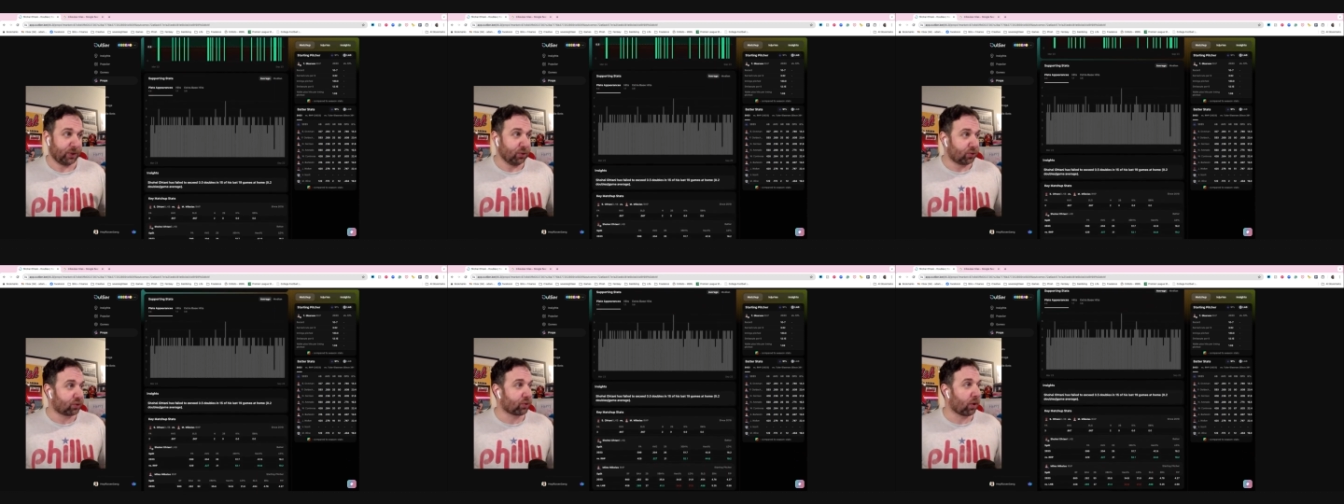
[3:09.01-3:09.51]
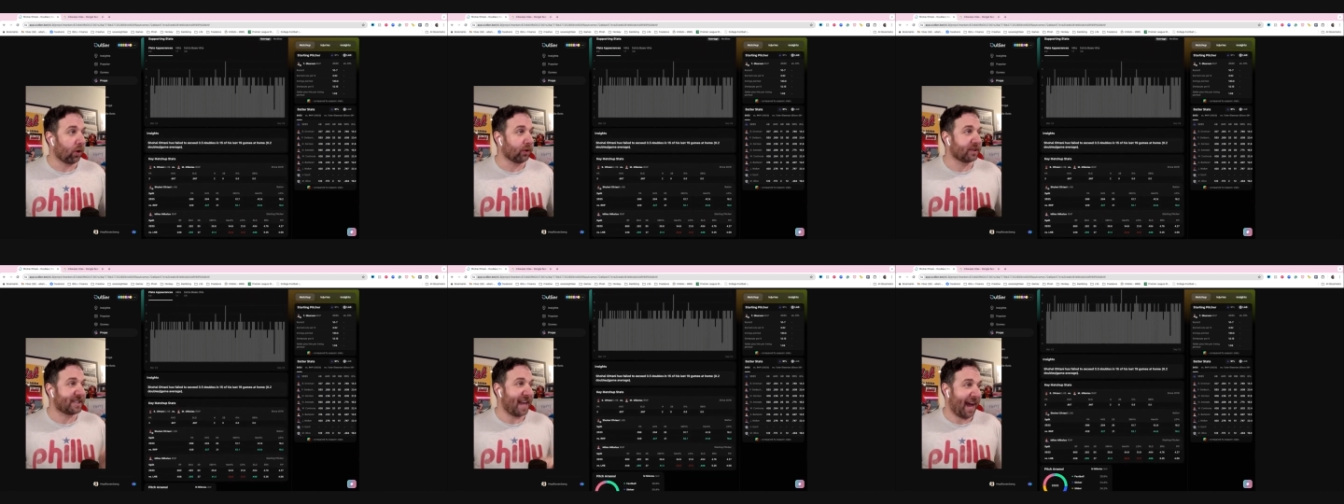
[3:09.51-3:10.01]
When you
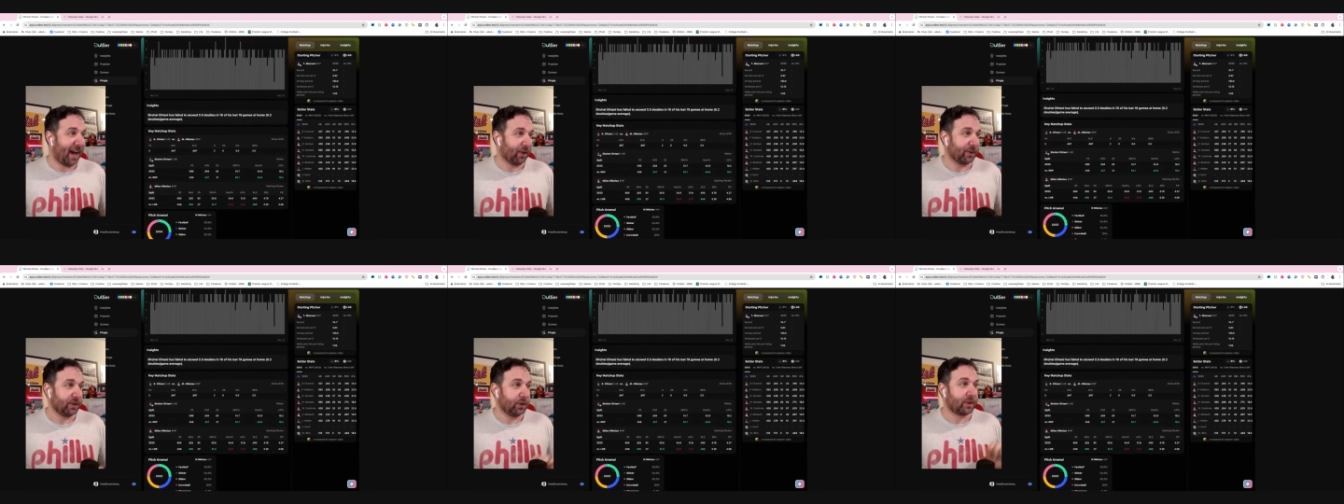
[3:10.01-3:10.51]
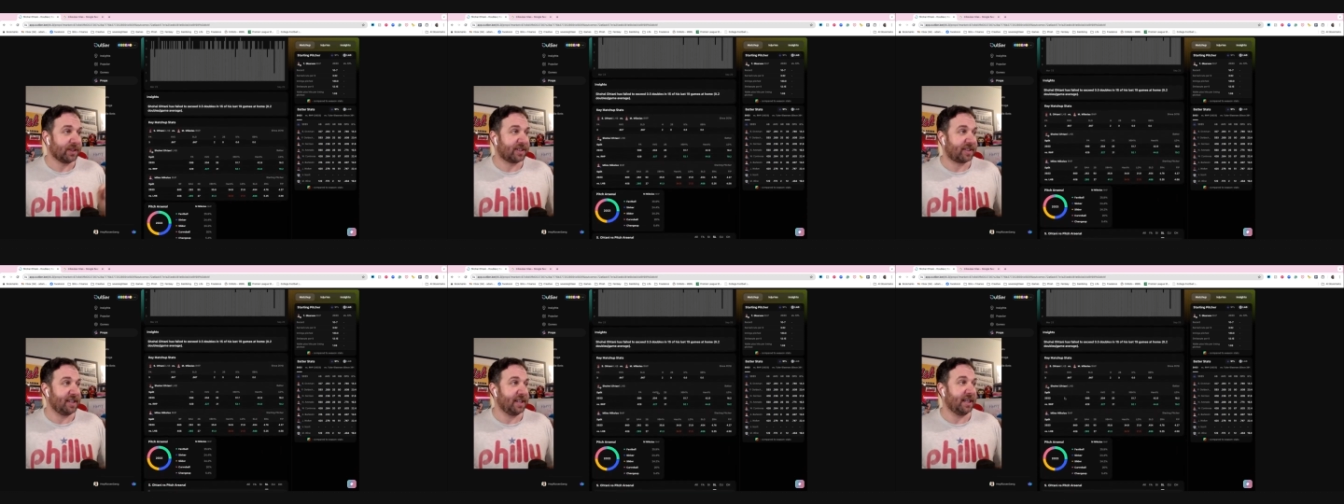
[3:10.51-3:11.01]
scroll down, you can
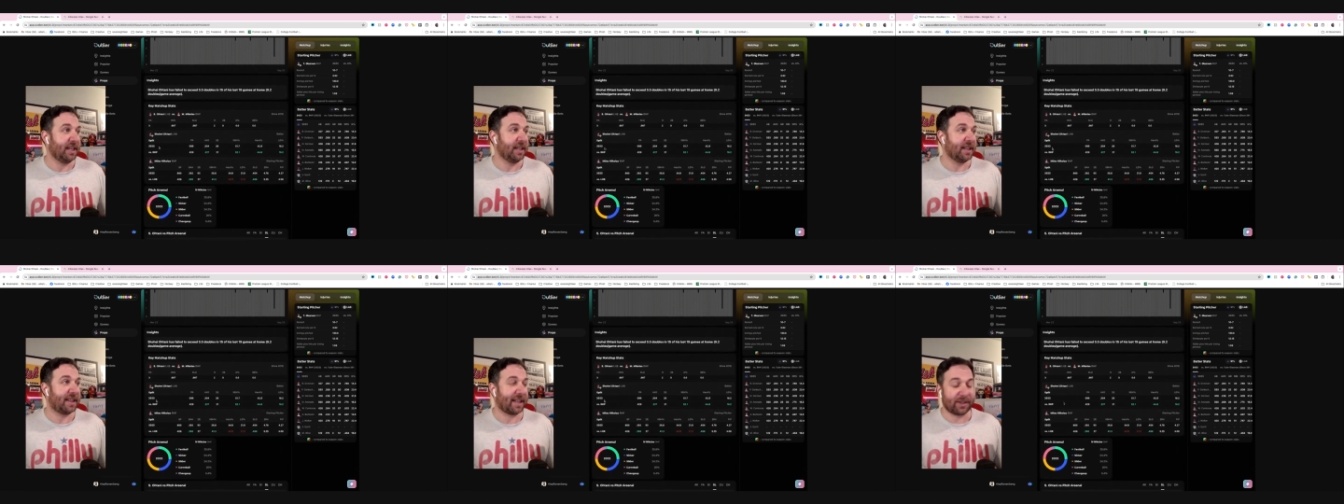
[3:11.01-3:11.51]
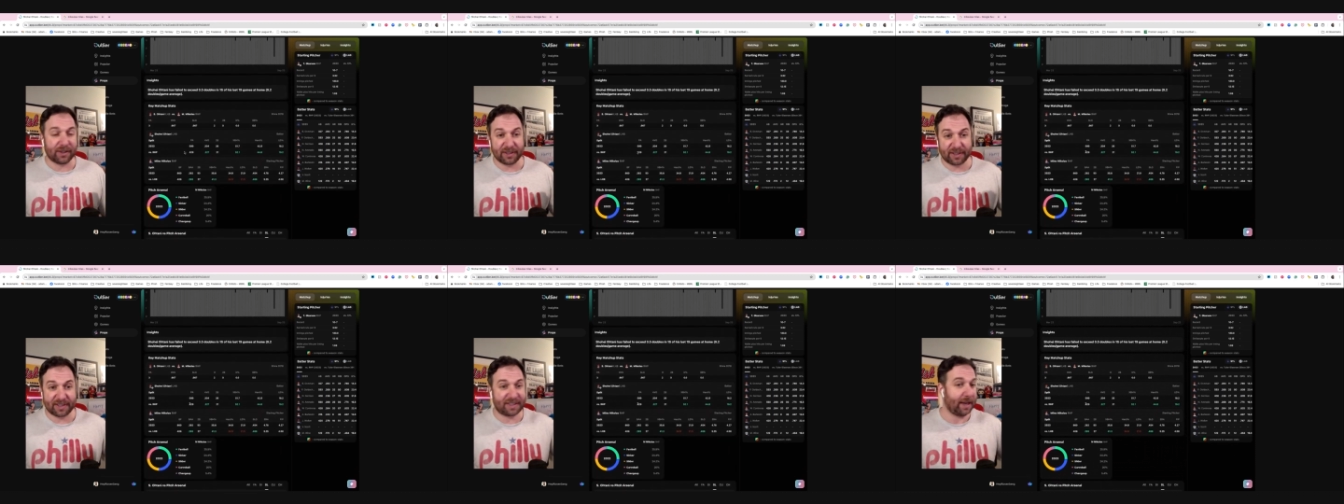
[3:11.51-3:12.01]
see that
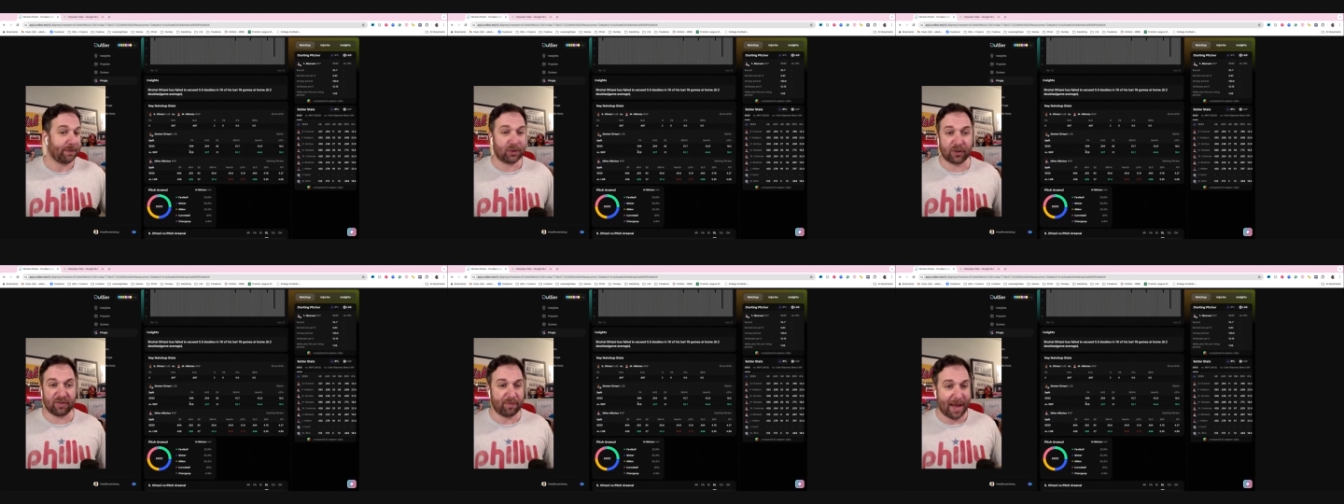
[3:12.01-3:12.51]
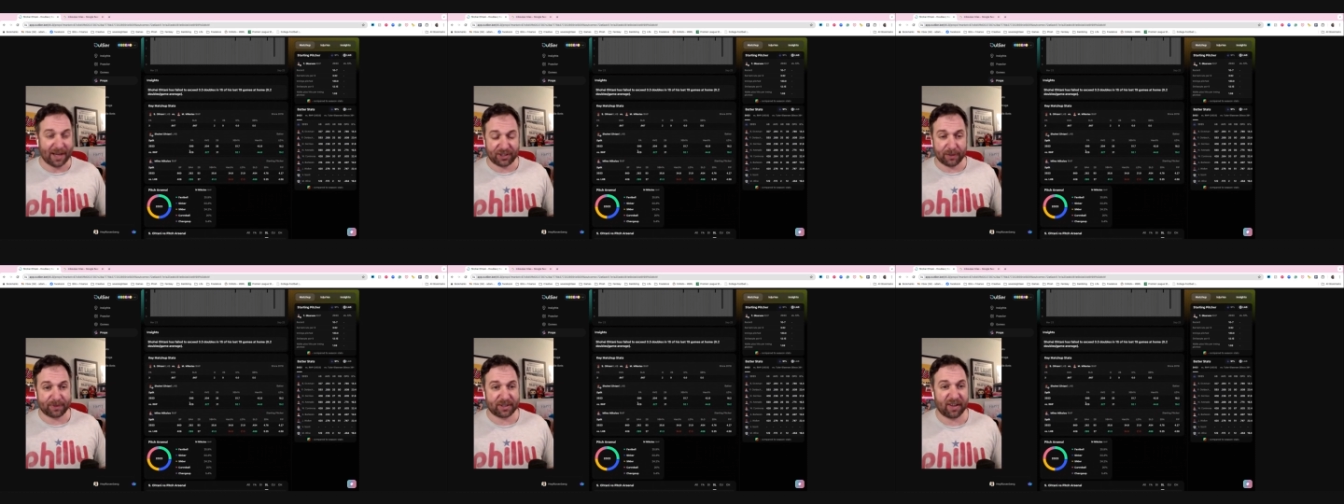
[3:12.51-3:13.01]
there's the same sort of
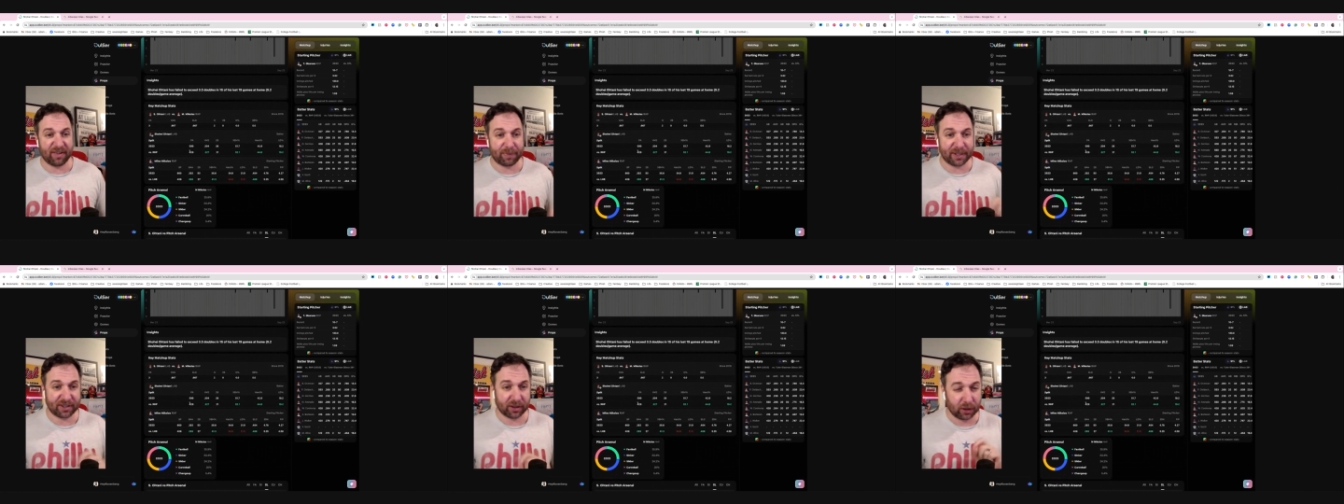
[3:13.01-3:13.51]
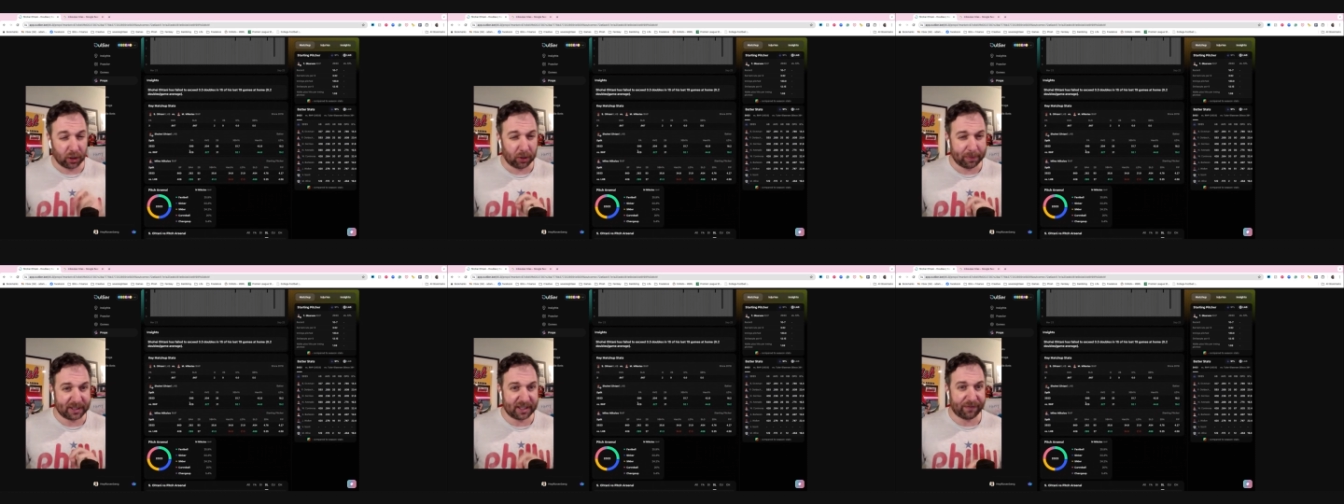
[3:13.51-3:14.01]
matchup stuff, but it's a
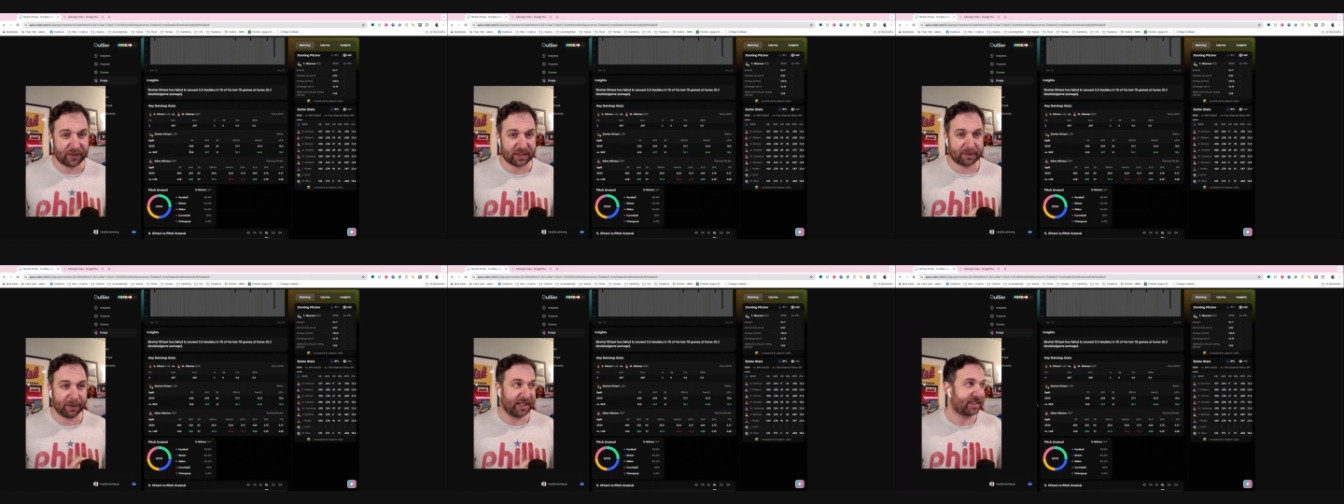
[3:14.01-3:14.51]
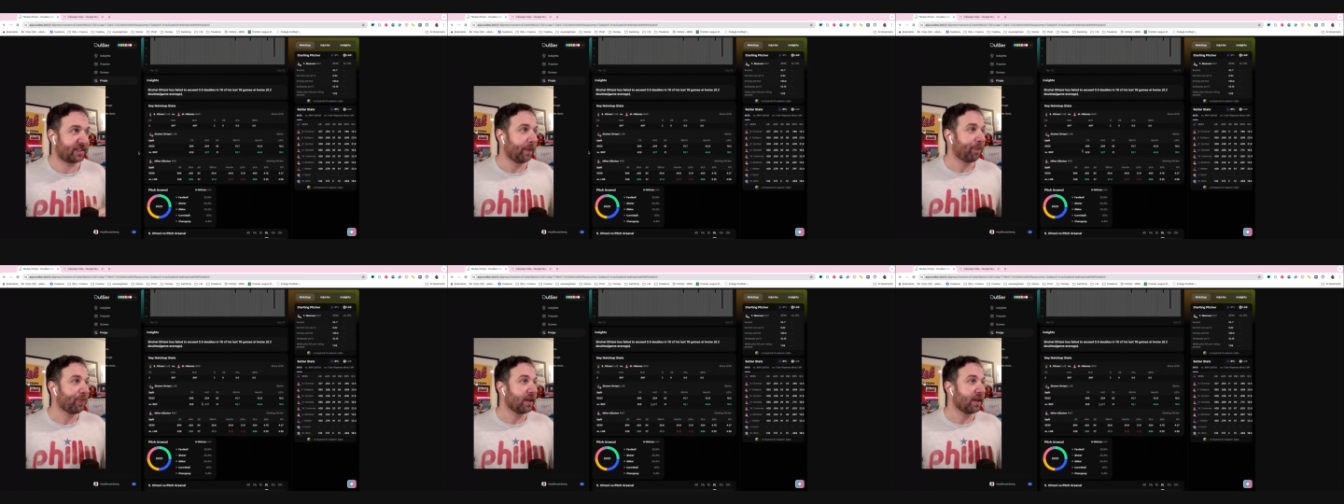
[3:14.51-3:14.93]
little bit different splits.